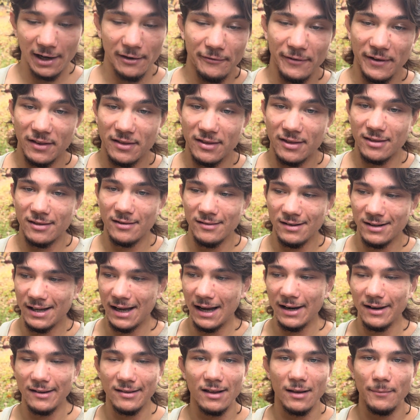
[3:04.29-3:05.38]
if it's
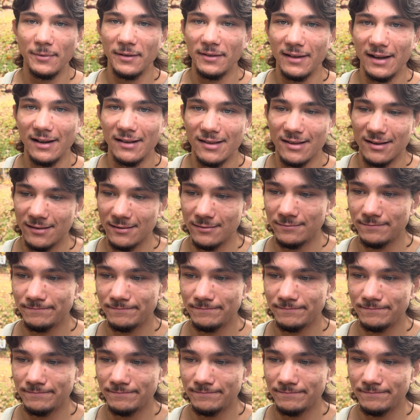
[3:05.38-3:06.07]
kind of something that's